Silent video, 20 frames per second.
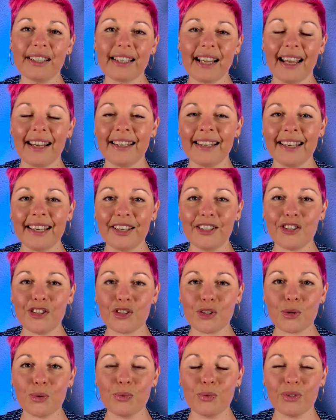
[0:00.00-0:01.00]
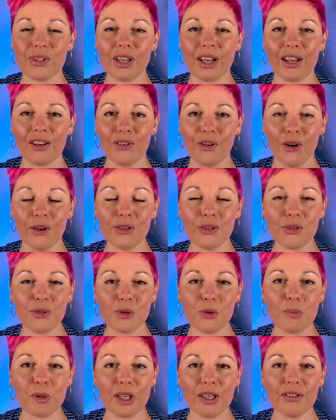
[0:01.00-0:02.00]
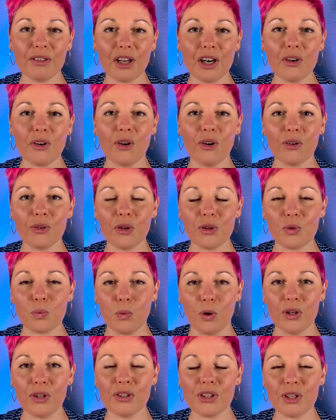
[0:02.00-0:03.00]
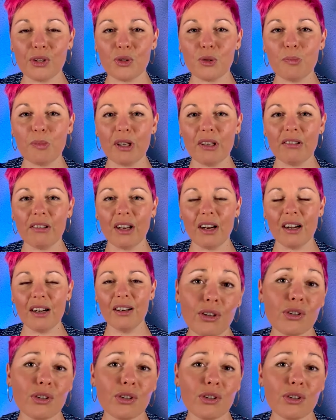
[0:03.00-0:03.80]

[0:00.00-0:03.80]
and he is choosing not to be there or not wanting to be there.